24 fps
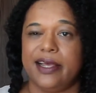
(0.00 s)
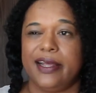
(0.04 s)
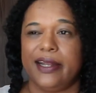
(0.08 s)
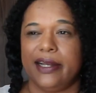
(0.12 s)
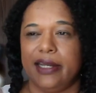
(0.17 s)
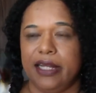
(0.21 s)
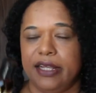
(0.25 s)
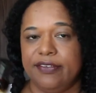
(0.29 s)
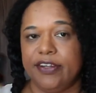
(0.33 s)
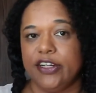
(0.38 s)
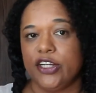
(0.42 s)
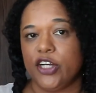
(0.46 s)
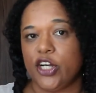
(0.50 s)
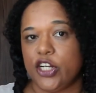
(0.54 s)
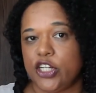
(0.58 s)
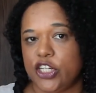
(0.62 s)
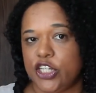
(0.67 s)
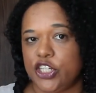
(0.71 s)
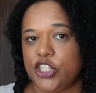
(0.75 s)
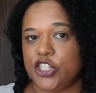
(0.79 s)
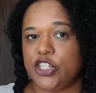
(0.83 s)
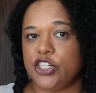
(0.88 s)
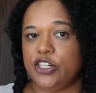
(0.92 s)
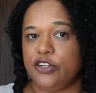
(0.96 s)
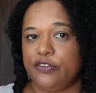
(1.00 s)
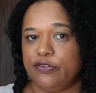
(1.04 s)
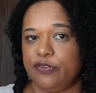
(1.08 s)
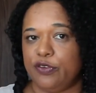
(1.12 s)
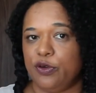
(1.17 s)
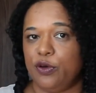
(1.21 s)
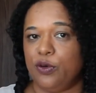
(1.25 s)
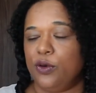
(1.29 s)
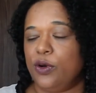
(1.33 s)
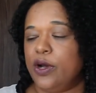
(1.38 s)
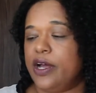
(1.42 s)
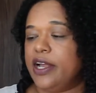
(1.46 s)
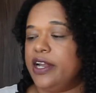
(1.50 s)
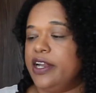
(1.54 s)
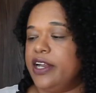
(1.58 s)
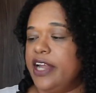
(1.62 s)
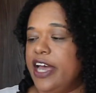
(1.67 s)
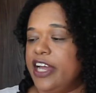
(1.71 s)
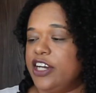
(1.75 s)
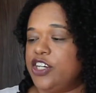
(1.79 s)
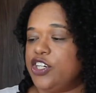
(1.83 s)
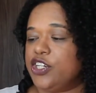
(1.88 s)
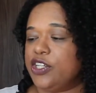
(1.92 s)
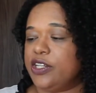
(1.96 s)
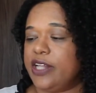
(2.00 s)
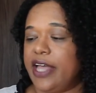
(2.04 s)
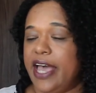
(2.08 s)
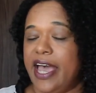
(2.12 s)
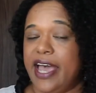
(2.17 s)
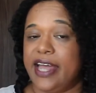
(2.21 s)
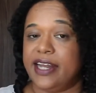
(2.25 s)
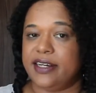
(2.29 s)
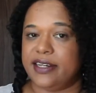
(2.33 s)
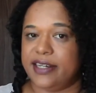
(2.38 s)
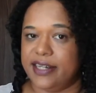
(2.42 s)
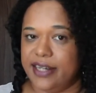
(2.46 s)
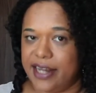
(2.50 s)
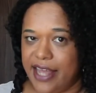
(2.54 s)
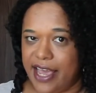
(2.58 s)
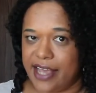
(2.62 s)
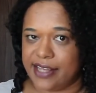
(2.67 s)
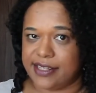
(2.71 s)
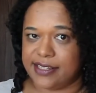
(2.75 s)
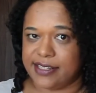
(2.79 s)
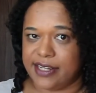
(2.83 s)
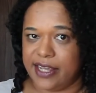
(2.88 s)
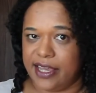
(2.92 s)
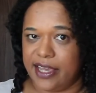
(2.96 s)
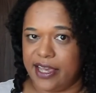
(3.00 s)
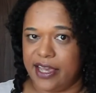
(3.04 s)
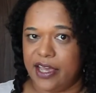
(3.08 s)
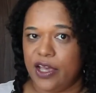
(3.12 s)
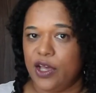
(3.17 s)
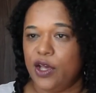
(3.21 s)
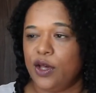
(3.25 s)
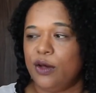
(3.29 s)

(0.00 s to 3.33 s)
Leave-in conditioner for natural and relaxed hair,